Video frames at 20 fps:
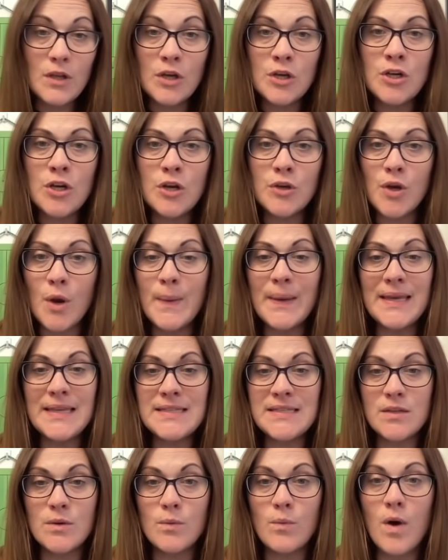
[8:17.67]
you know, going
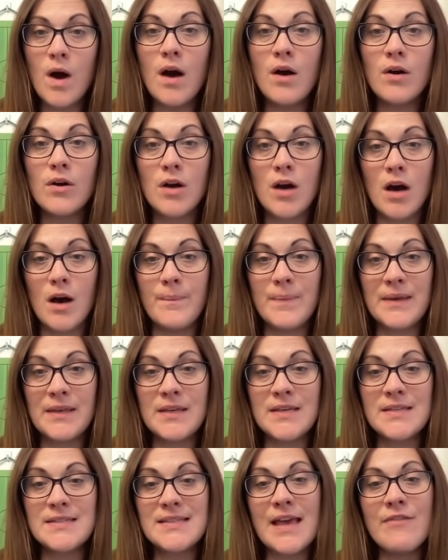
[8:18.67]
into the wild card,
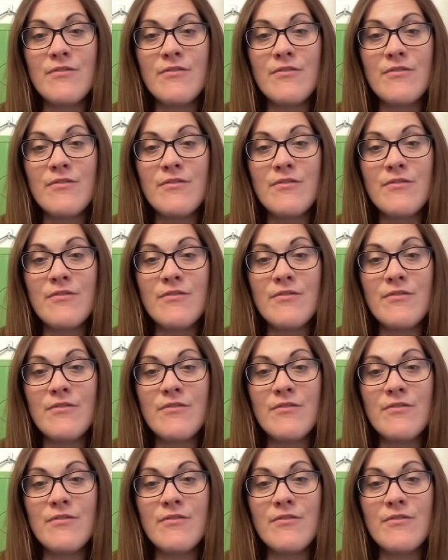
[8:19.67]
because